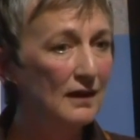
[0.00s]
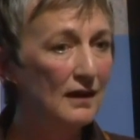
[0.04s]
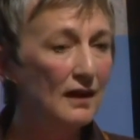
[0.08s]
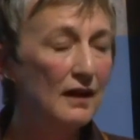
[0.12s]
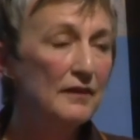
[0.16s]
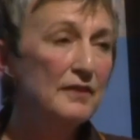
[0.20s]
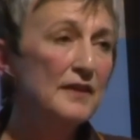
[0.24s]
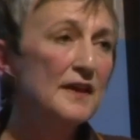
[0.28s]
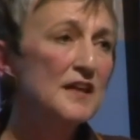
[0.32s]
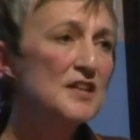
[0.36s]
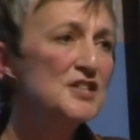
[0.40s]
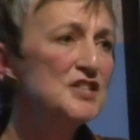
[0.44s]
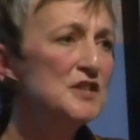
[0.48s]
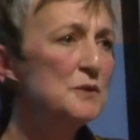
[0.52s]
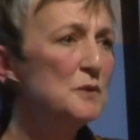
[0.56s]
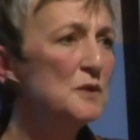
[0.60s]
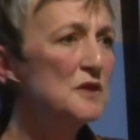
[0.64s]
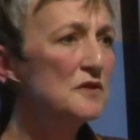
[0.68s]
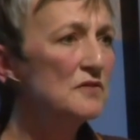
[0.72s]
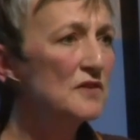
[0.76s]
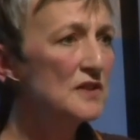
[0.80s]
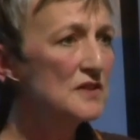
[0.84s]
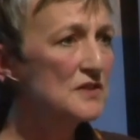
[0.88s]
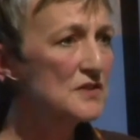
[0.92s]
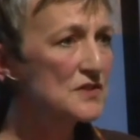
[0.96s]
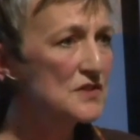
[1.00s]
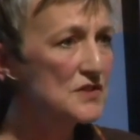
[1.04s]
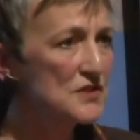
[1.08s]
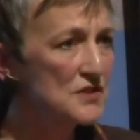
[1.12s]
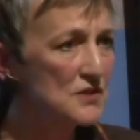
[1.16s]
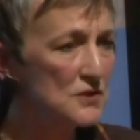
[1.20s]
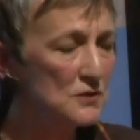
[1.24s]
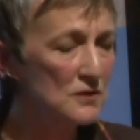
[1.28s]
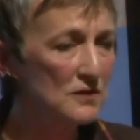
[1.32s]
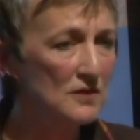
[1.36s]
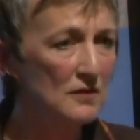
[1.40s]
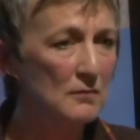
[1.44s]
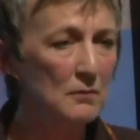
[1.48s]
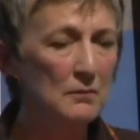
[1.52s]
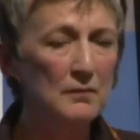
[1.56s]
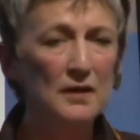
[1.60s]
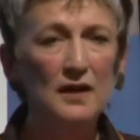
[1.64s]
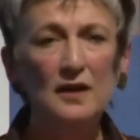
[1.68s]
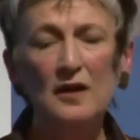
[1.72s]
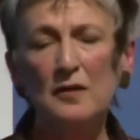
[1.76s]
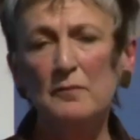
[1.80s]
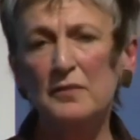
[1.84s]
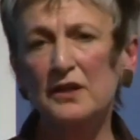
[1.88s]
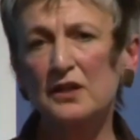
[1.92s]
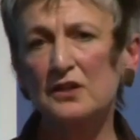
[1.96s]
I think she would have understood them
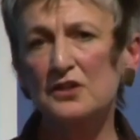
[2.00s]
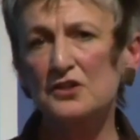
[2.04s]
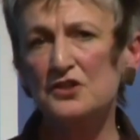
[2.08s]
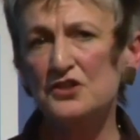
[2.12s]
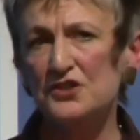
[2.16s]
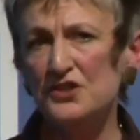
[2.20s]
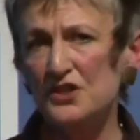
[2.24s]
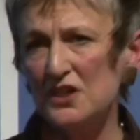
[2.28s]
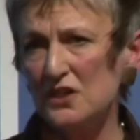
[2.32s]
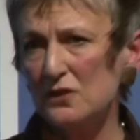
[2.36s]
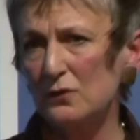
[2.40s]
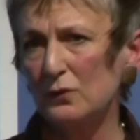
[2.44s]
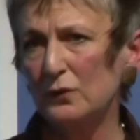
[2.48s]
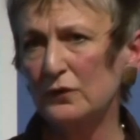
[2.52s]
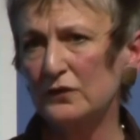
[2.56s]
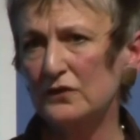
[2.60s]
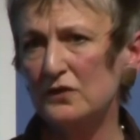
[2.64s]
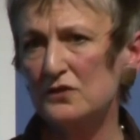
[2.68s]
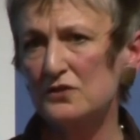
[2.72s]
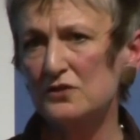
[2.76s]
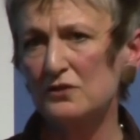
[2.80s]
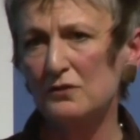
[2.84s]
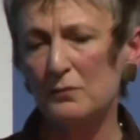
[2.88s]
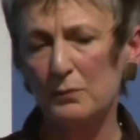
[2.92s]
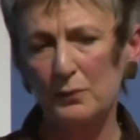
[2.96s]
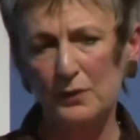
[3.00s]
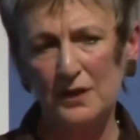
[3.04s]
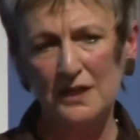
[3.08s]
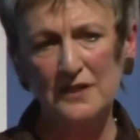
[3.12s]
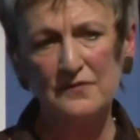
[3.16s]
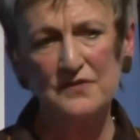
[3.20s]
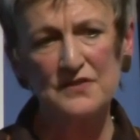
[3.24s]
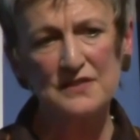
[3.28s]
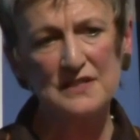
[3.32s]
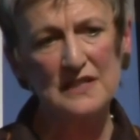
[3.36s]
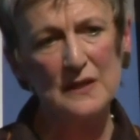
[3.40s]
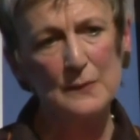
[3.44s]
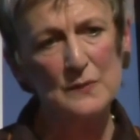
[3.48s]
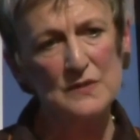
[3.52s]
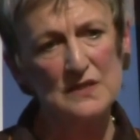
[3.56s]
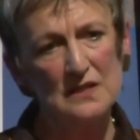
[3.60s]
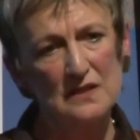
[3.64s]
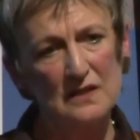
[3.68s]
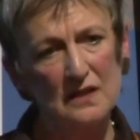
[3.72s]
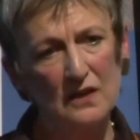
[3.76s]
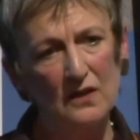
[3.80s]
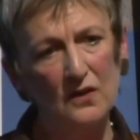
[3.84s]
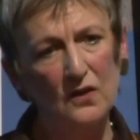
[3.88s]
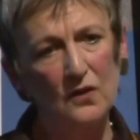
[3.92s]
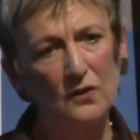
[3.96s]
because she also took brave steps
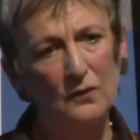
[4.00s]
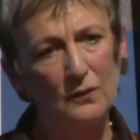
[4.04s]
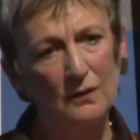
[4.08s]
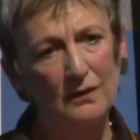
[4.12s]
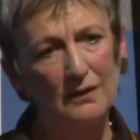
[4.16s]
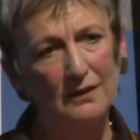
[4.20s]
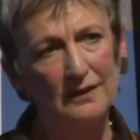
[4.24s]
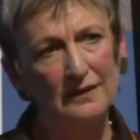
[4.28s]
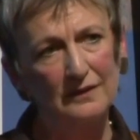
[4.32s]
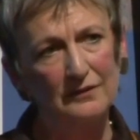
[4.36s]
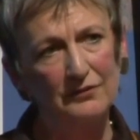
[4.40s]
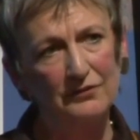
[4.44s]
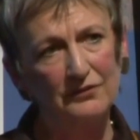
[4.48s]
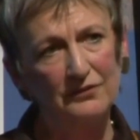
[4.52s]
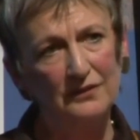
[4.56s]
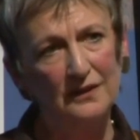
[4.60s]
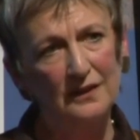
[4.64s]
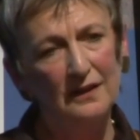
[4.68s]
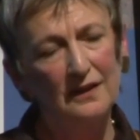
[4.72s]
in her own life.